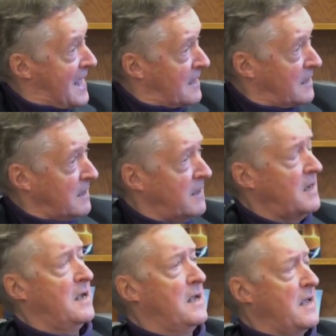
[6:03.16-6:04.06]
and
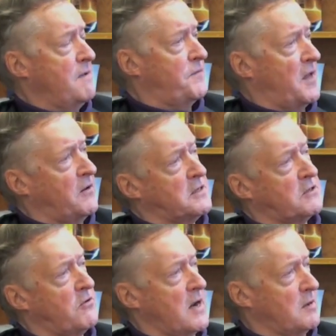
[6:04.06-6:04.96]
if there
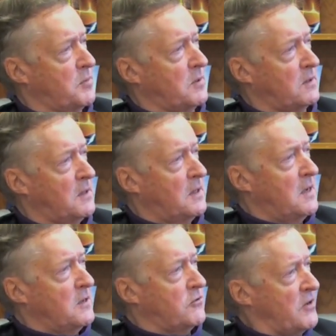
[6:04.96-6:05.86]
is credible
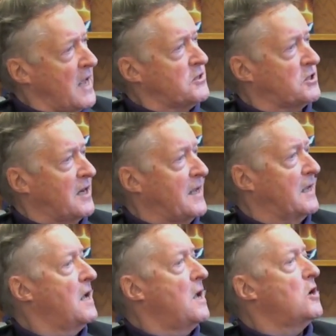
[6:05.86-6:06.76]

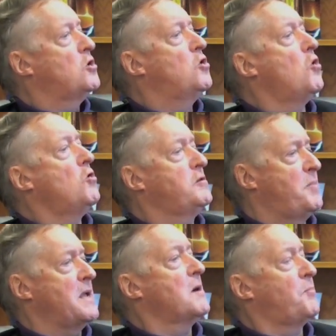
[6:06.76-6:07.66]
credentialing,
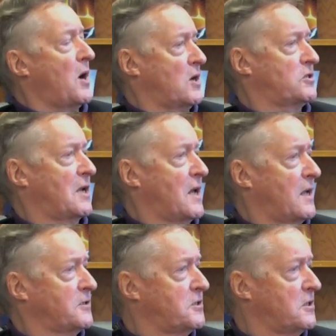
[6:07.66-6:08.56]
could be a partial
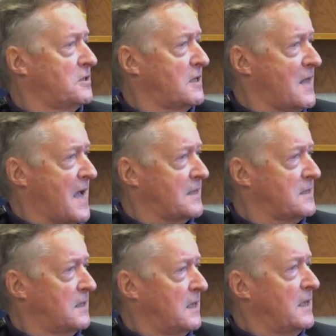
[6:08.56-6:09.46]
answer to
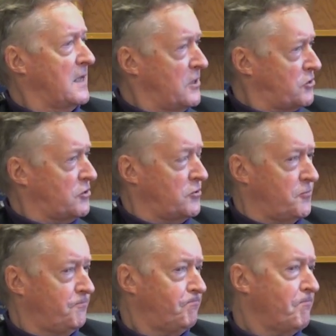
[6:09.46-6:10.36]
that
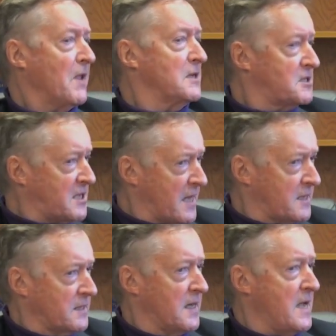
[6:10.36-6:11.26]
issue.
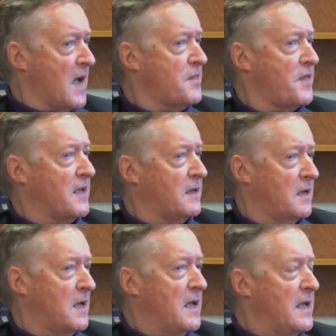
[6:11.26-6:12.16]
Secondly, I
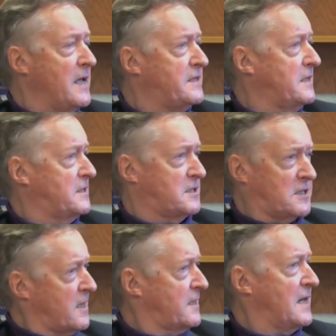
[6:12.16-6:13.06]
think it is
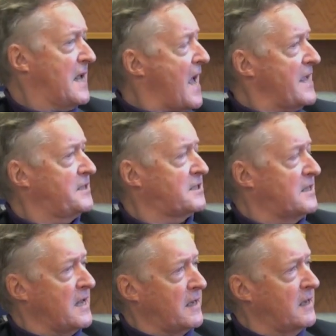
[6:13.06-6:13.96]
certainly
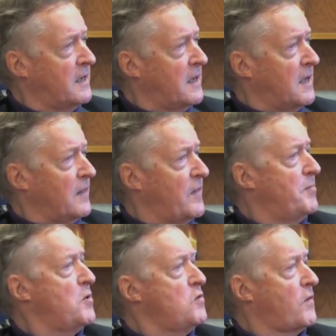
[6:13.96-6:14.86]
hastening
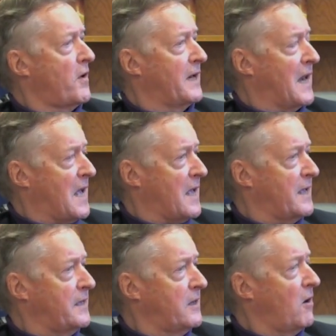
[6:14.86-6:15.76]
the move
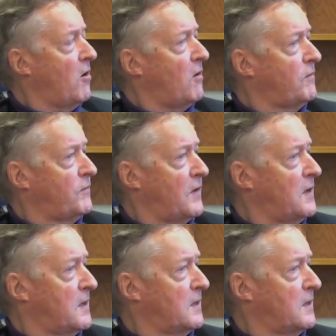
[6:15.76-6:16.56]
online of